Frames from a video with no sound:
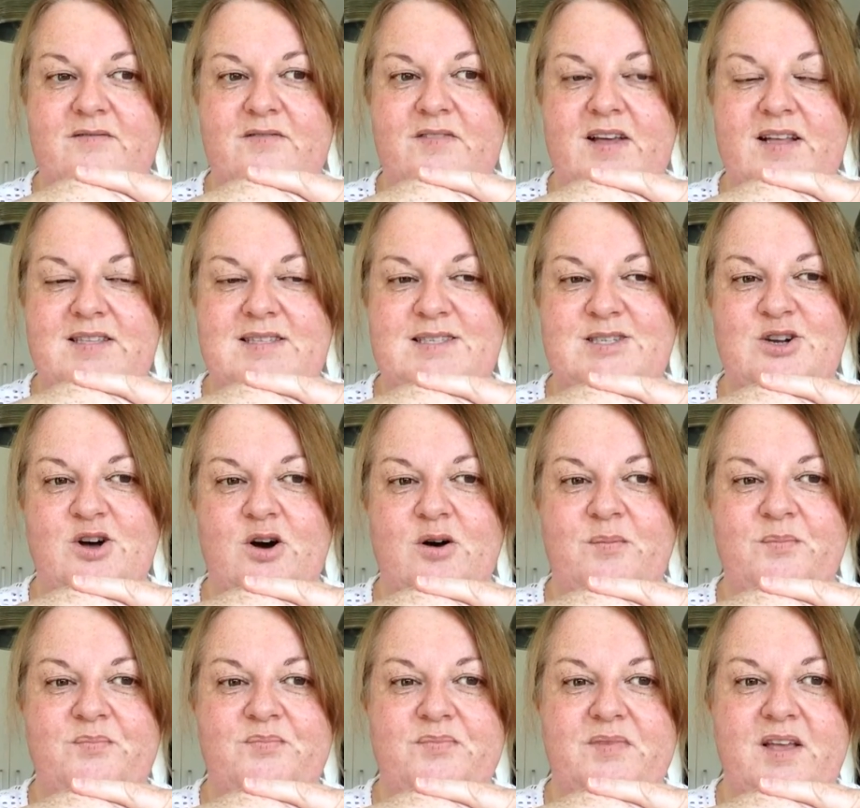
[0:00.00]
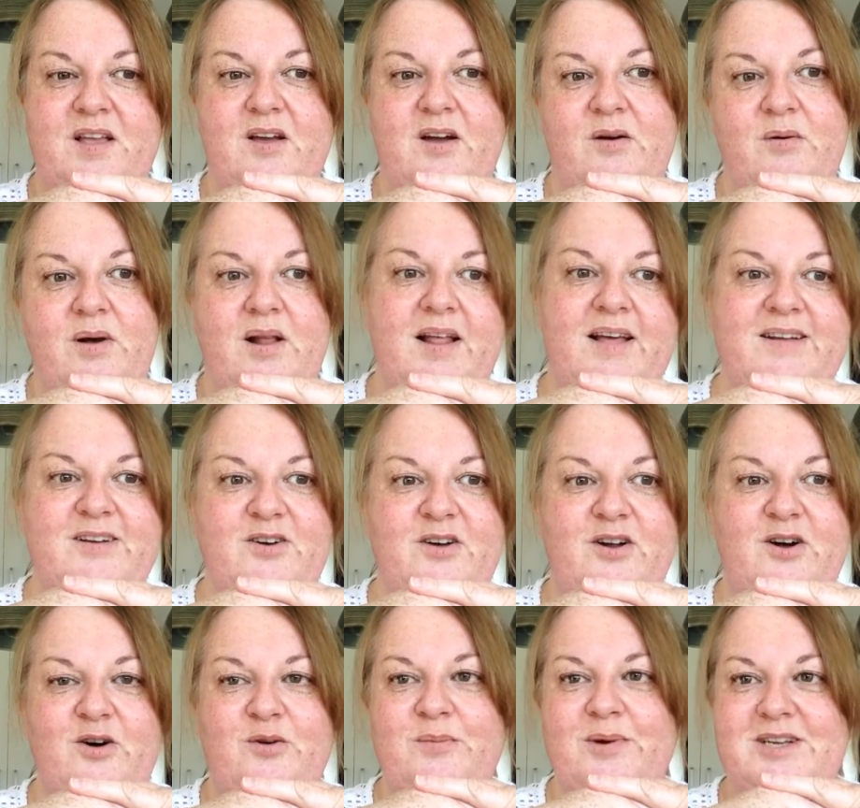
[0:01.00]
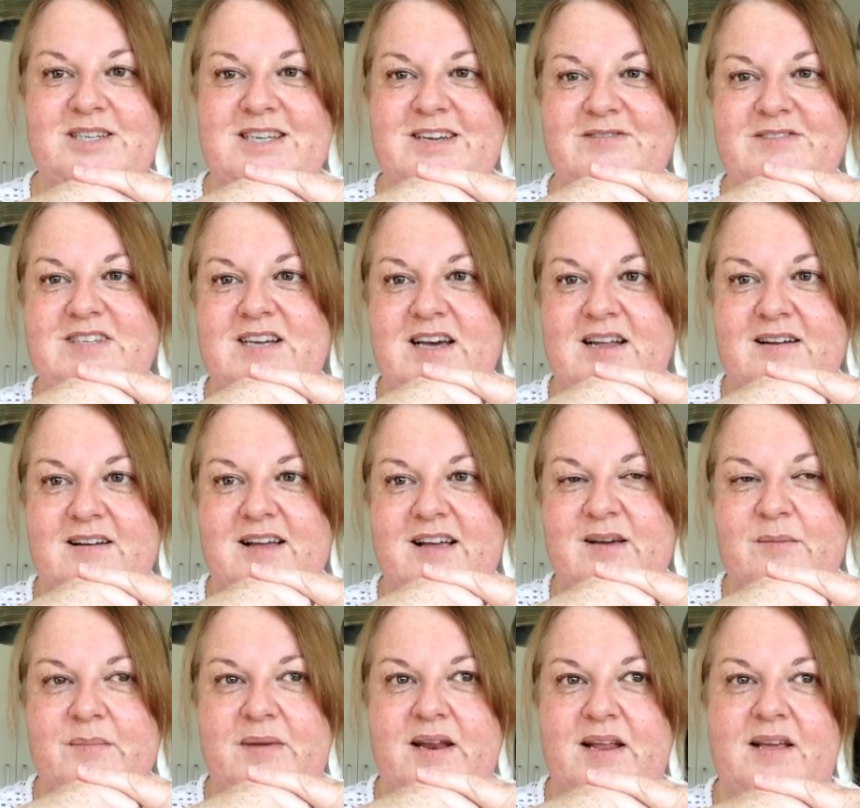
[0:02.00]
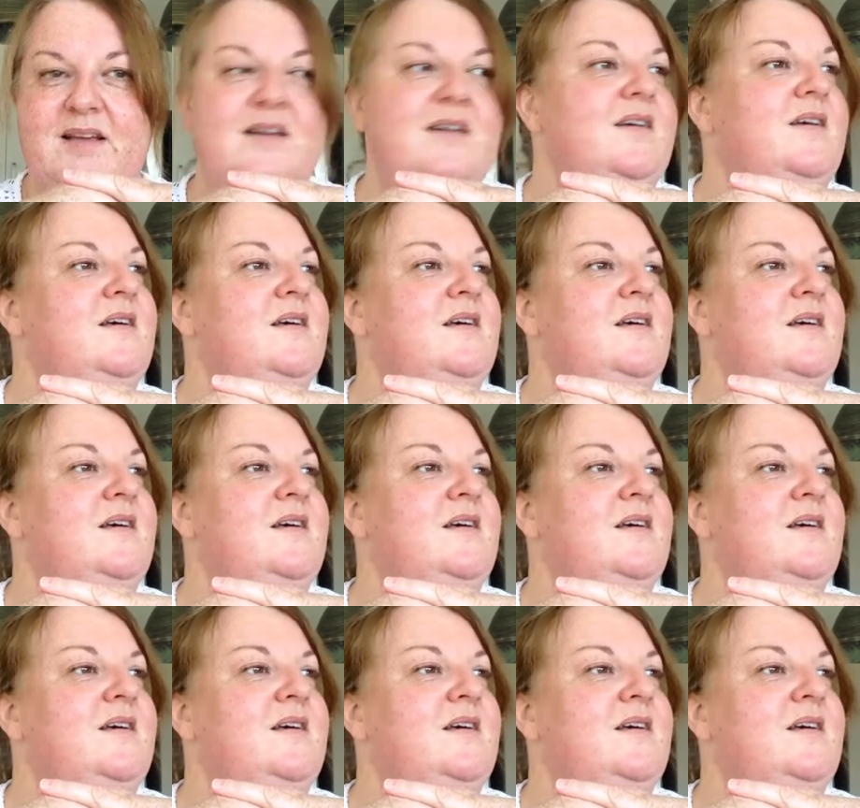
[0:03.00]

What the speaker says: and stop and go, well, I got a whole motif done, like a mini